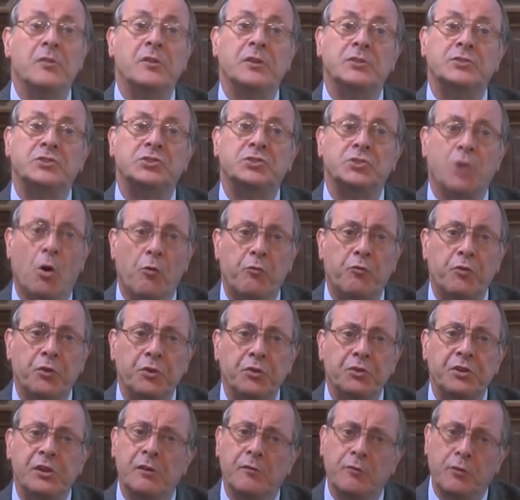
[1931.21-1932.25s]
The
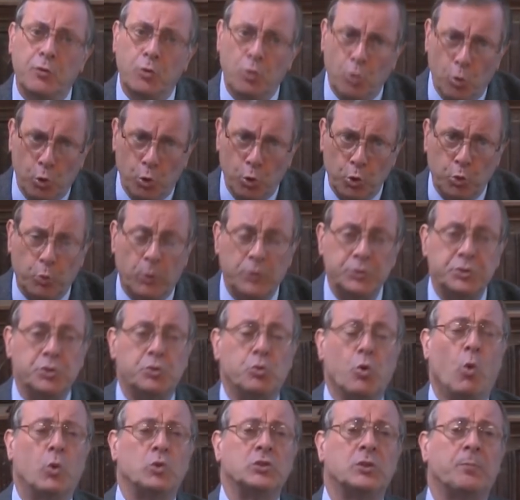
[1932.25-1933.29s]
Sovereignty of Good, where she
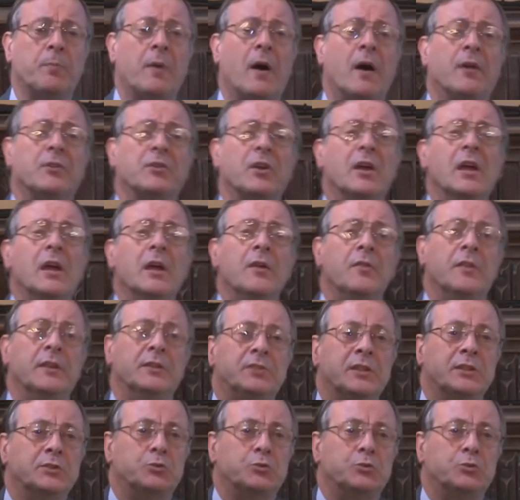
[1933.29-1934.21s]
talks about this,